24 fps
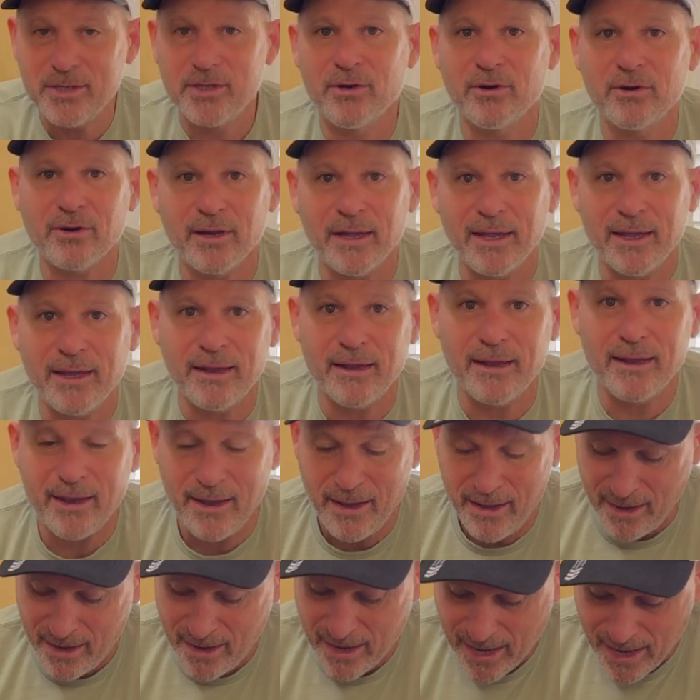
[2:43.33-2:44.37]
your leg,
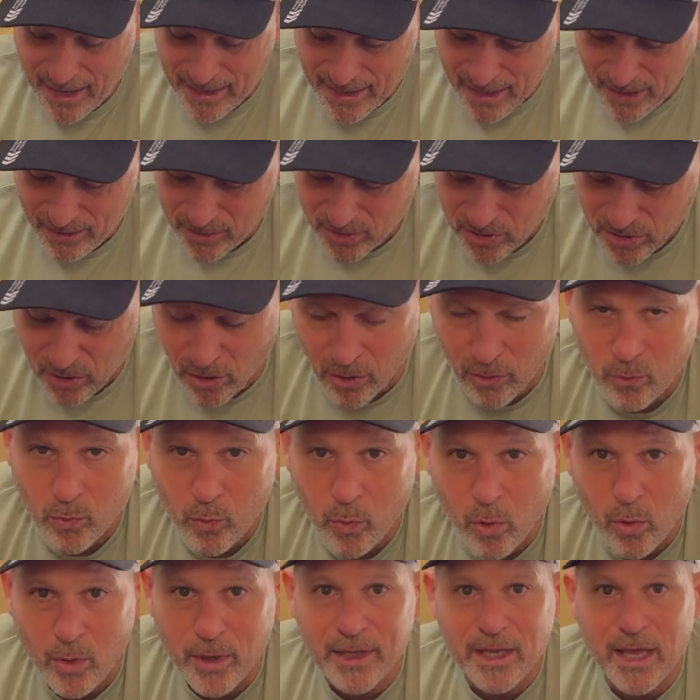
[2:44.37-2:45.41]
and now you start
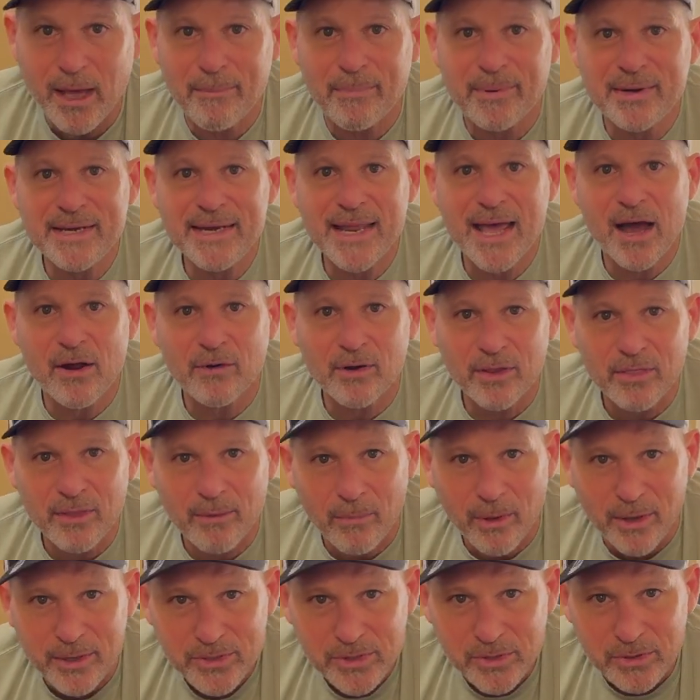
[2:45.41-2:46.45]
rolling up and down on the
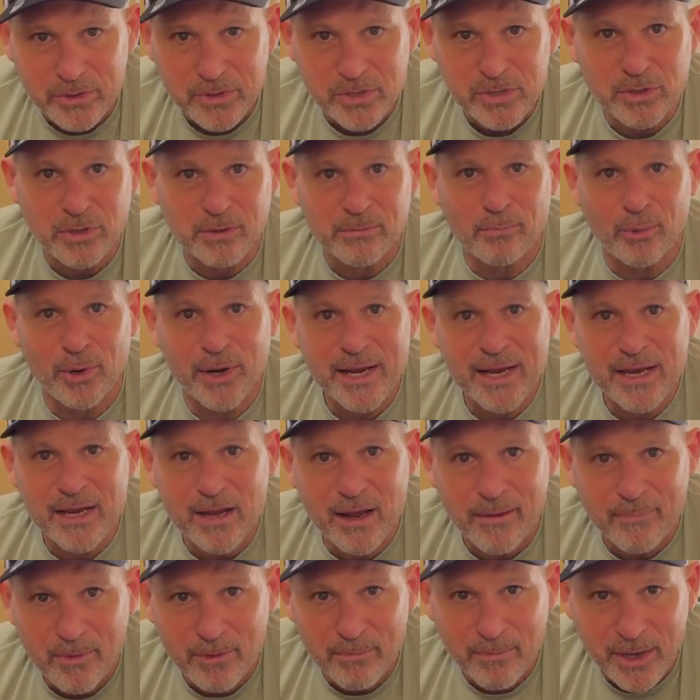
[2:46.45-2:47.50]
muscles. You're breaking
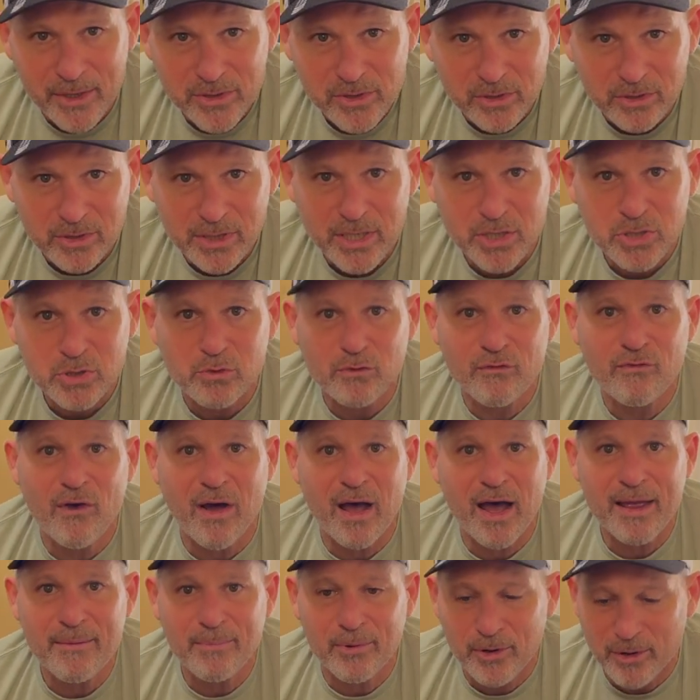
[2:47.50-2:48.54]
up the muscle tissue
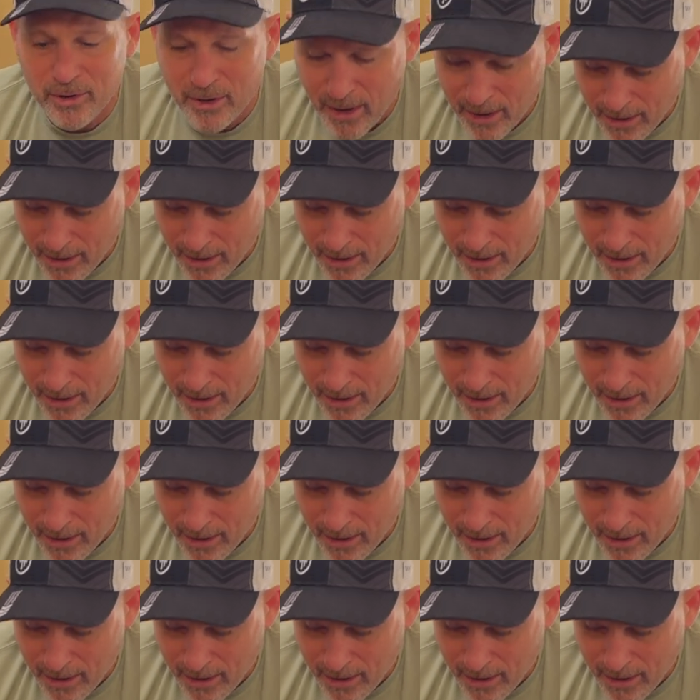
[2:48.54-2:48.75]
fiber,